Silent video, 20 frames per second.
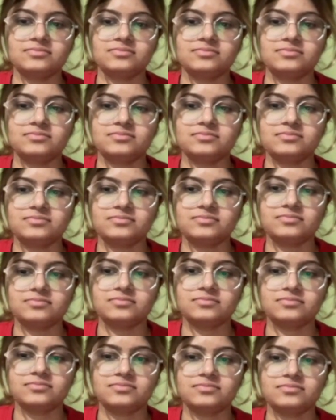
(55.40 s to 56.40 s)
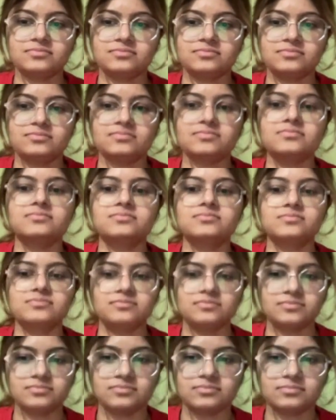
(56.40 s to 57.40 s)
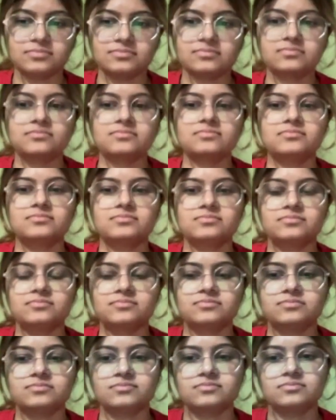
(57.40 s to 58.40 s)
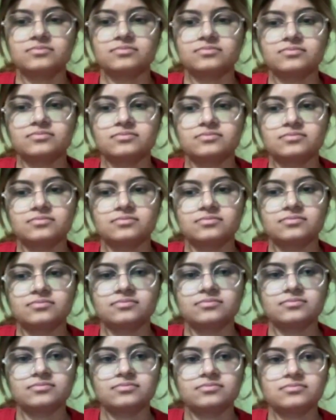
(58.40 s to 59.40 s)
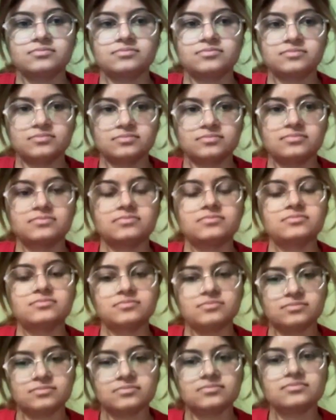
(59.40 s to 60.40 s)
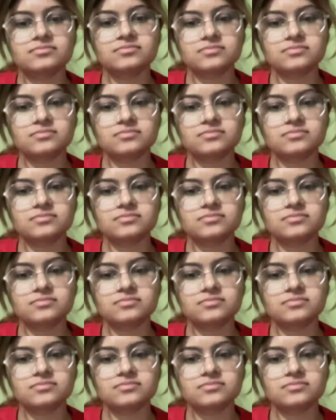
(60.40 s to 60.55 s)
(silent)